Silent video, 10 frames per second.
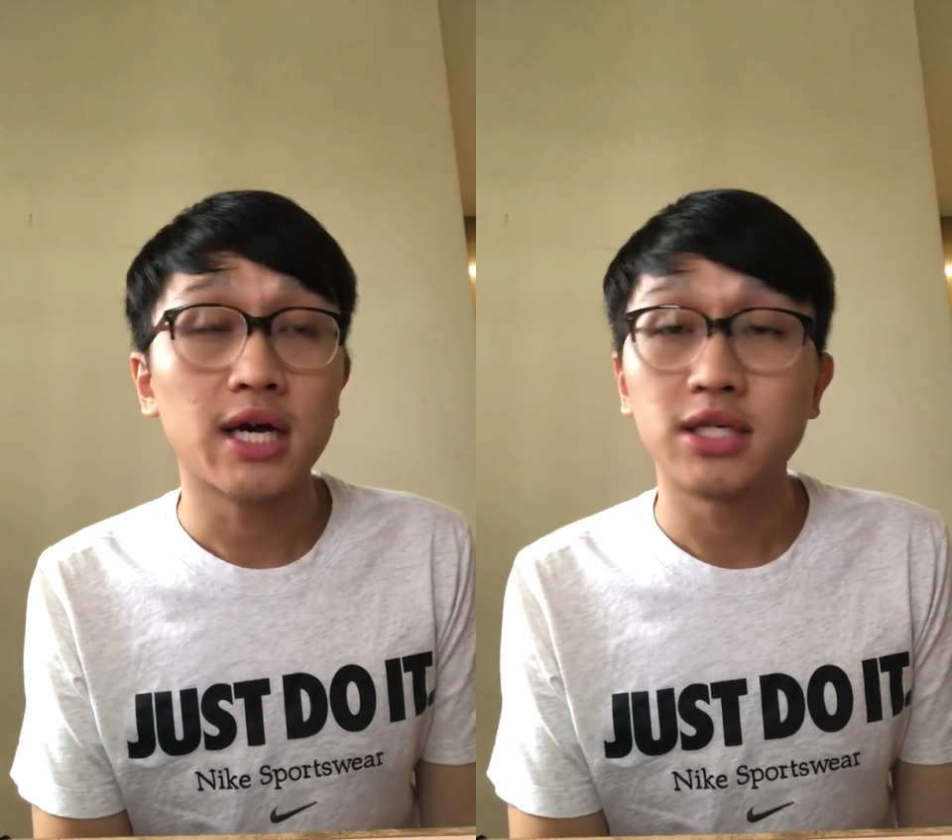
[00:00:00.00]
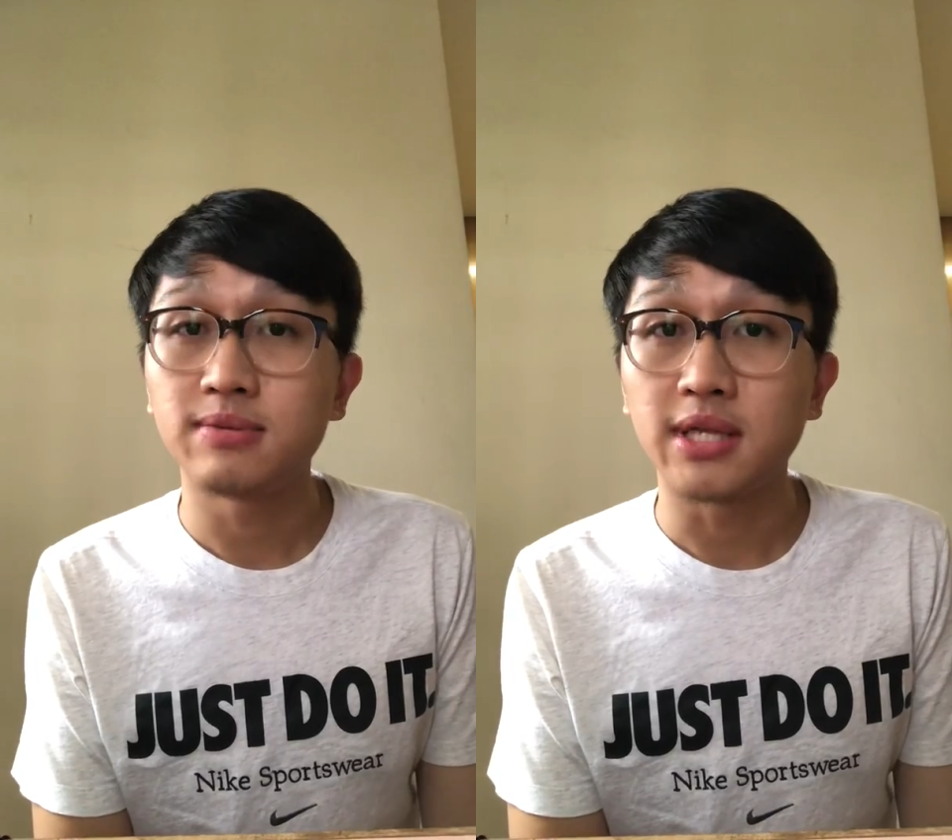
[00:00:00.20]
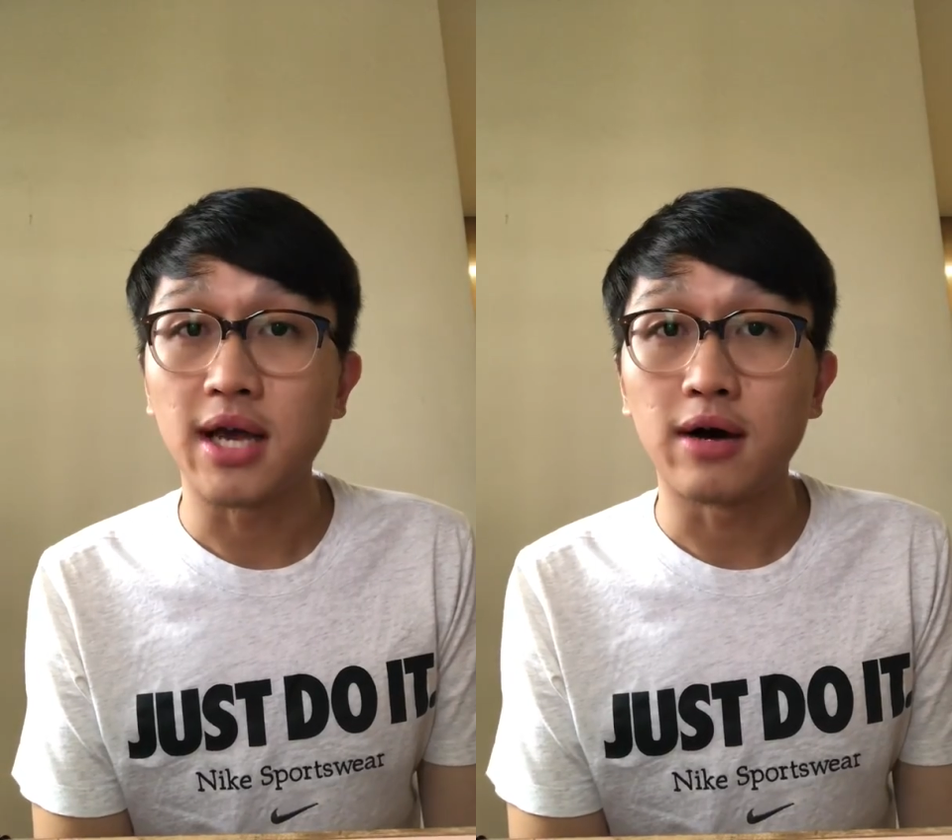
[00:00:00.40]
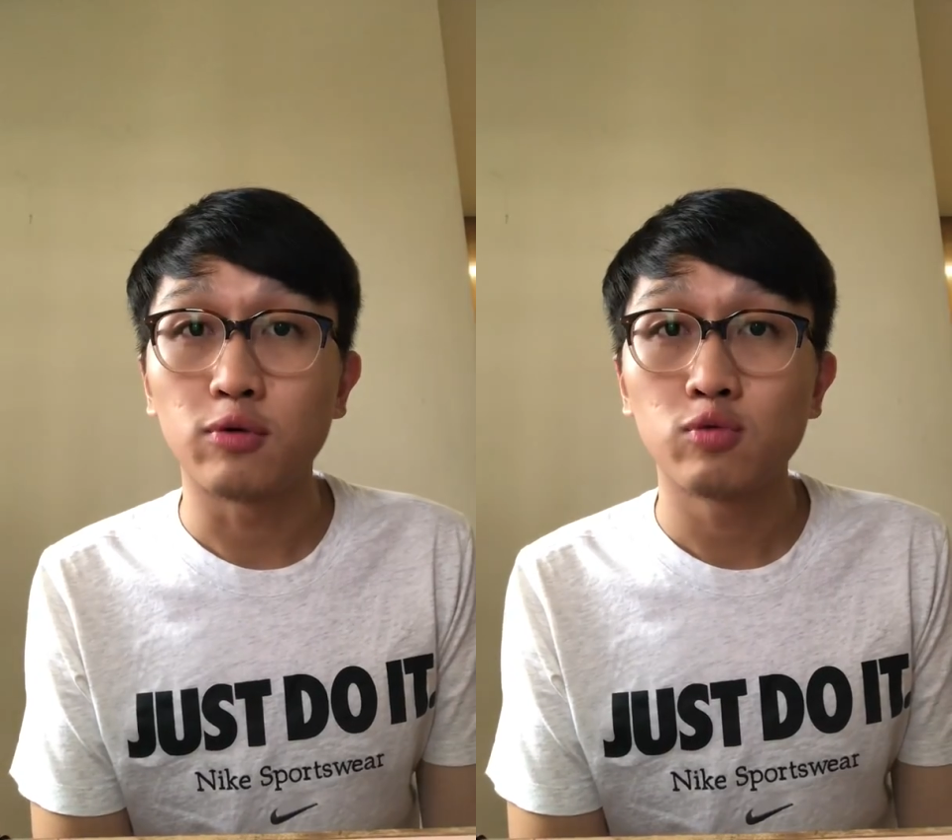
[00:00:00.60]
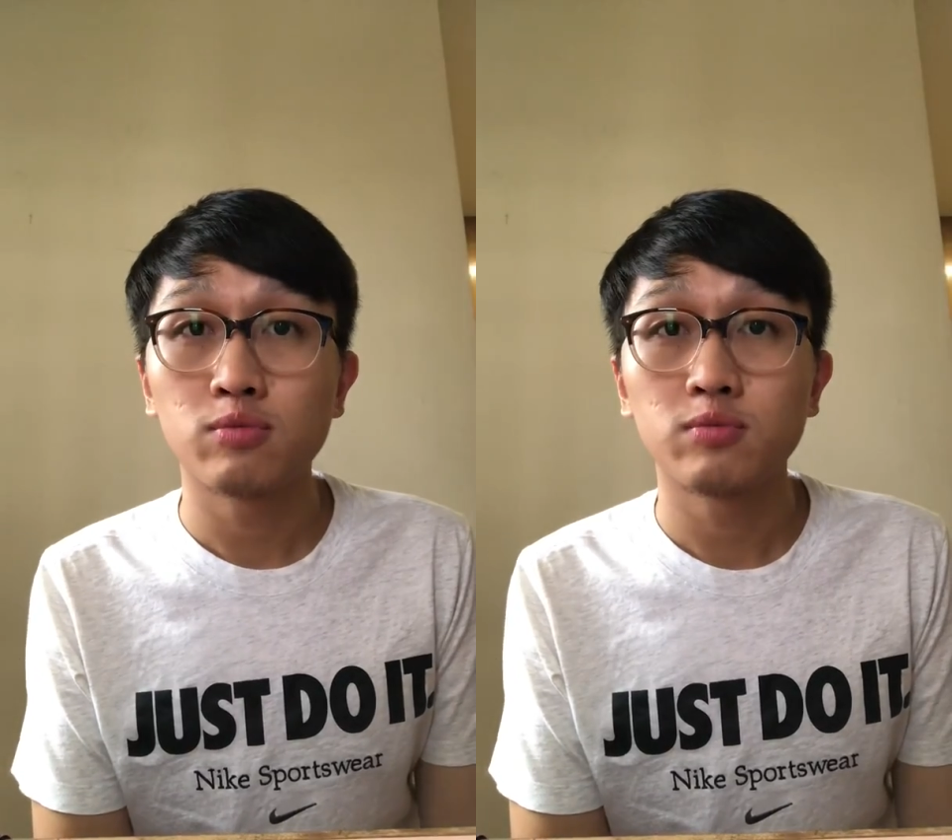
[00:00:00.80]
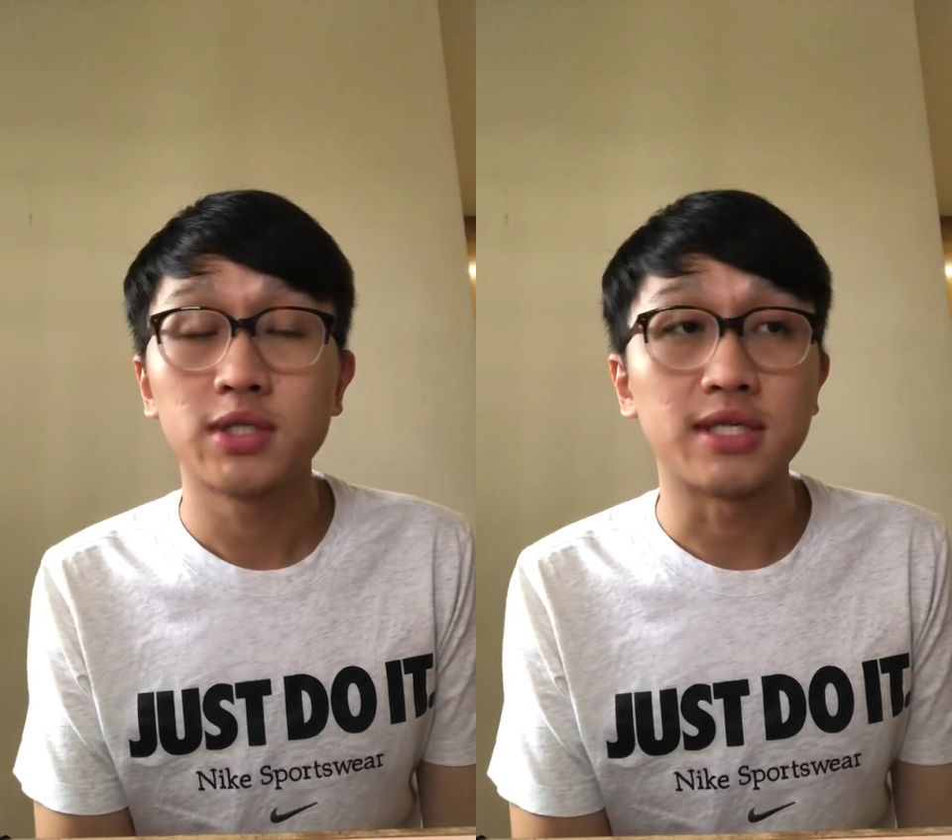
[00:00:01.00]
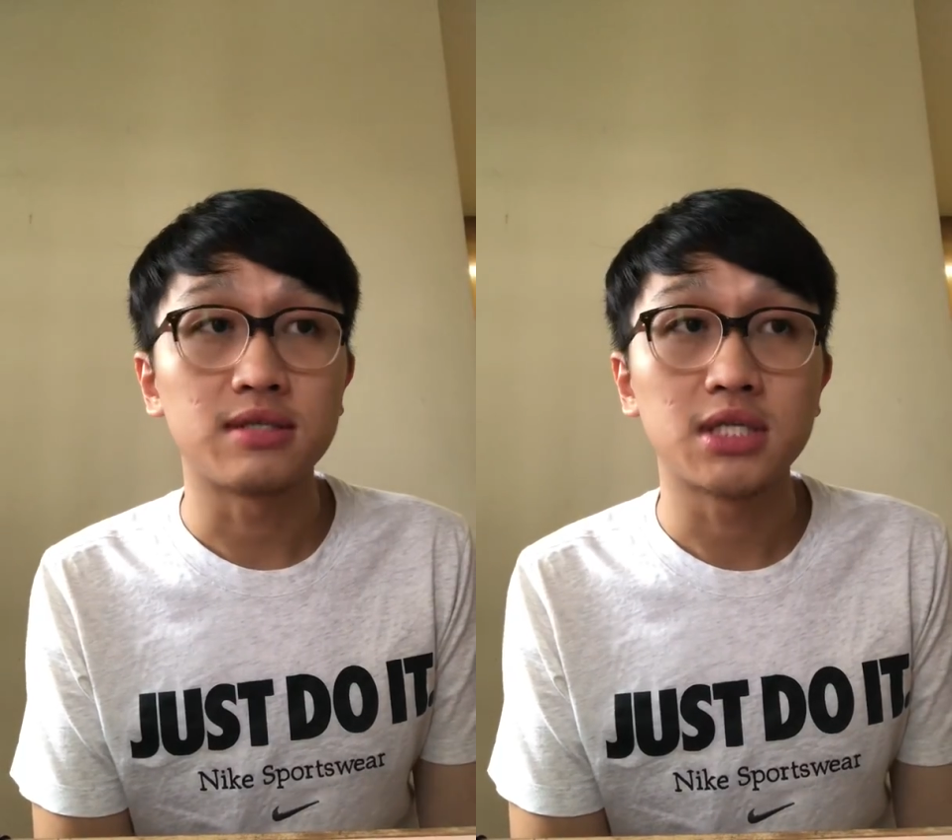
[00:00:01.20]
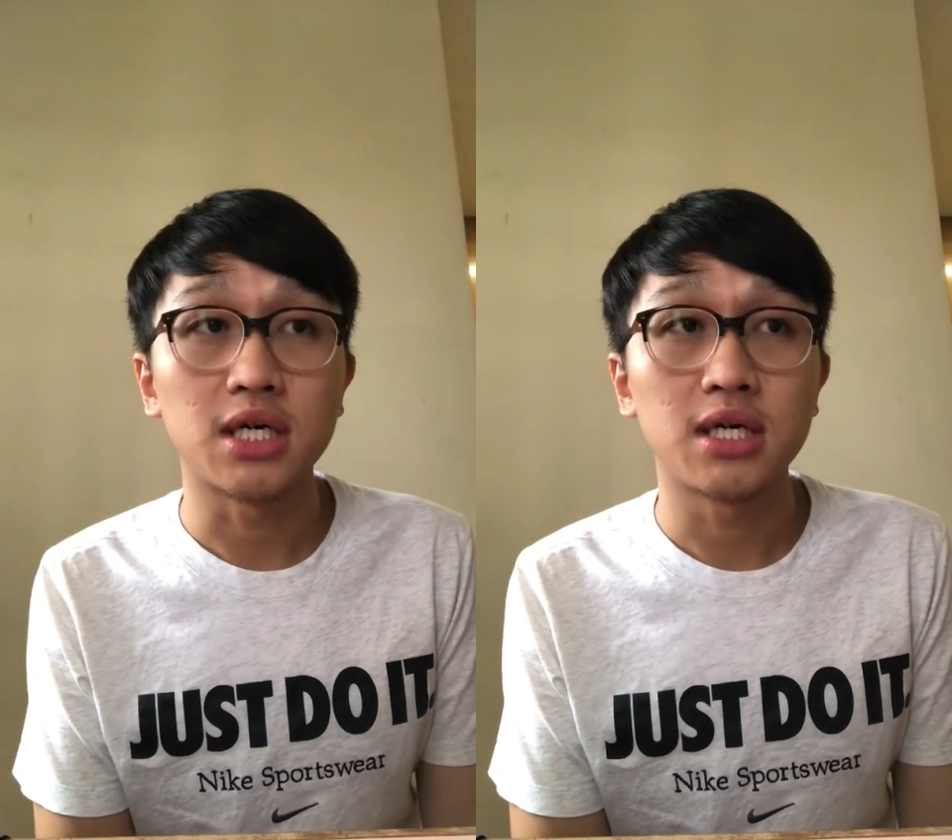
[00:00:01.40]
has been down since